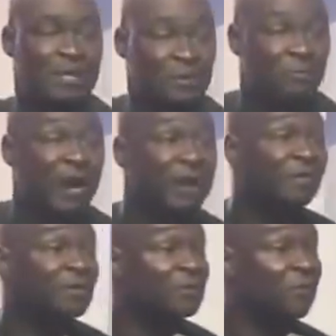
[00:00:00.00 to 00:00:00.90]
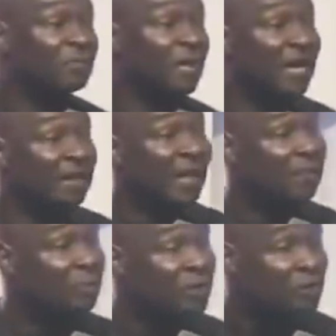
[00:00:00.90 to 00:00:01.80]
woman is surviving something, and
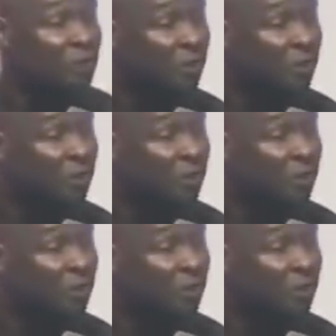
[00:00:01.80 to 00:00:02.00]
that which